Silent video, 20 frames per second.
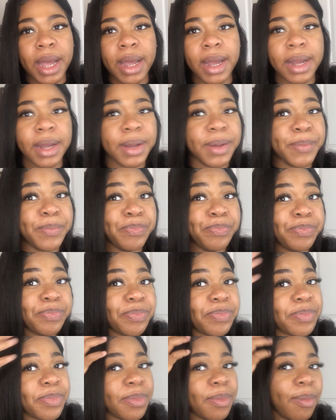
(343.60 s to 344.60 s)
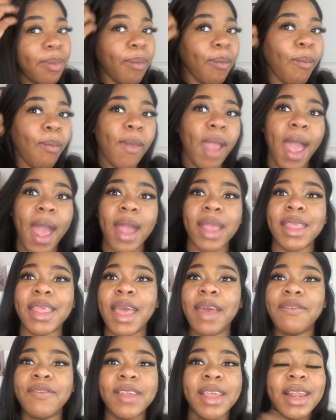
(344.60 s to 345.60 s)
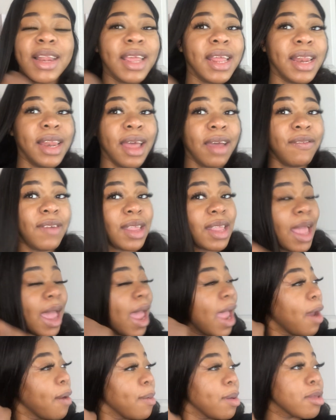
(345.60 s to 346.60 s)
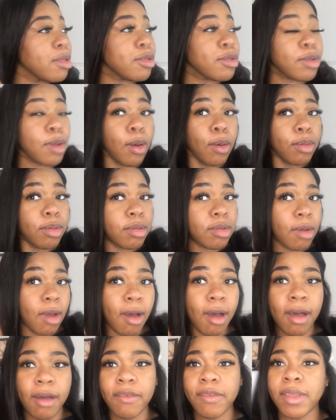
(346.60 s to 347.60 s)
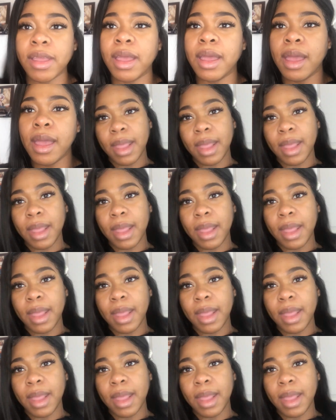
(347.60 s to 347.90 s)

I definitely love it. The hair is so soft.